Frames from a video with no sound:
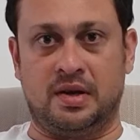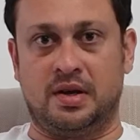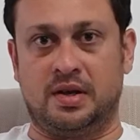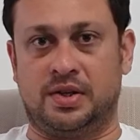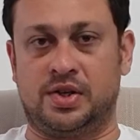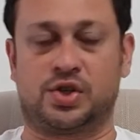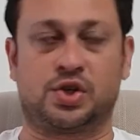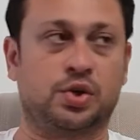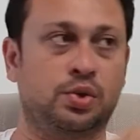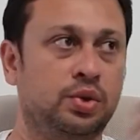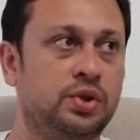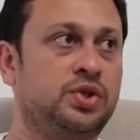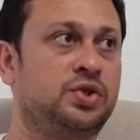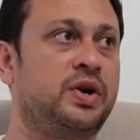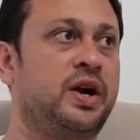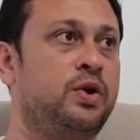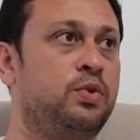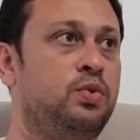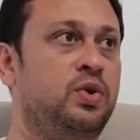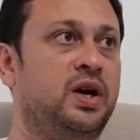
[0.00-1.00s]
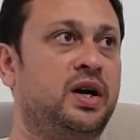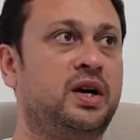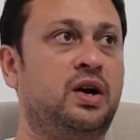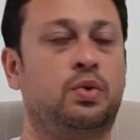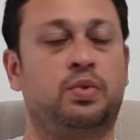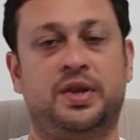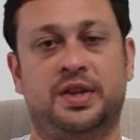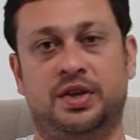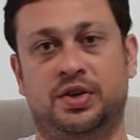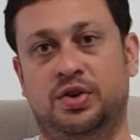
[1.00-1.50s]
The school's trying to work out
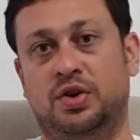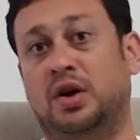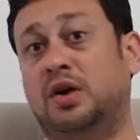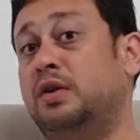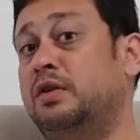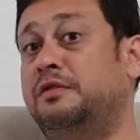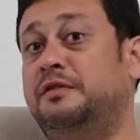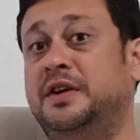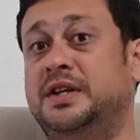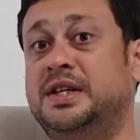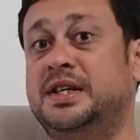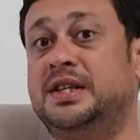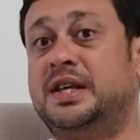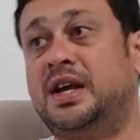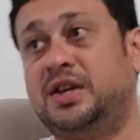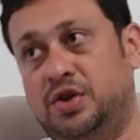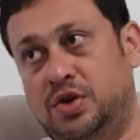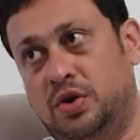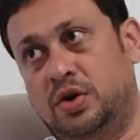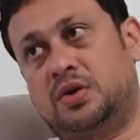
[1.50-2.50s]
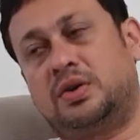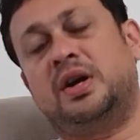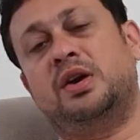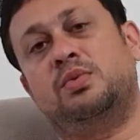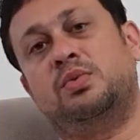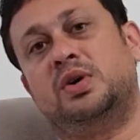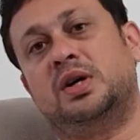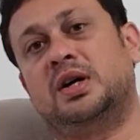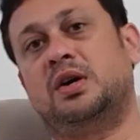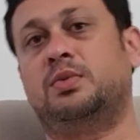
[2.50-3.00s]
whether you're going to fit in there, you're trying to
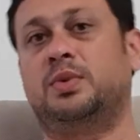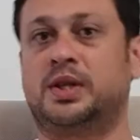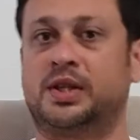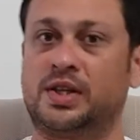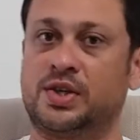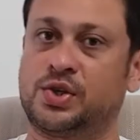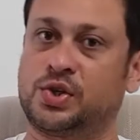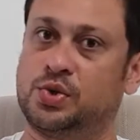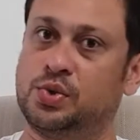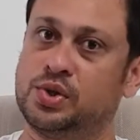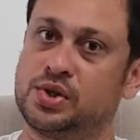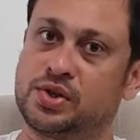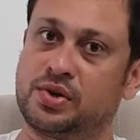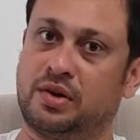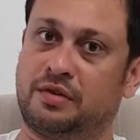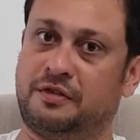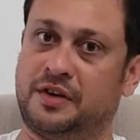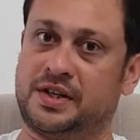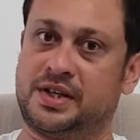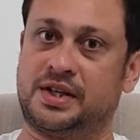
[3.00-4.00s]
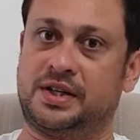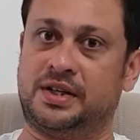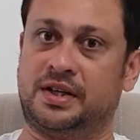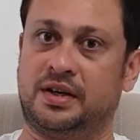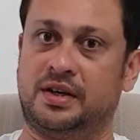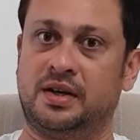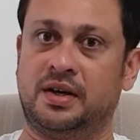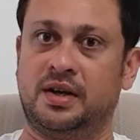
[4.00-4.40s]
work out whether the school's going to fit in here.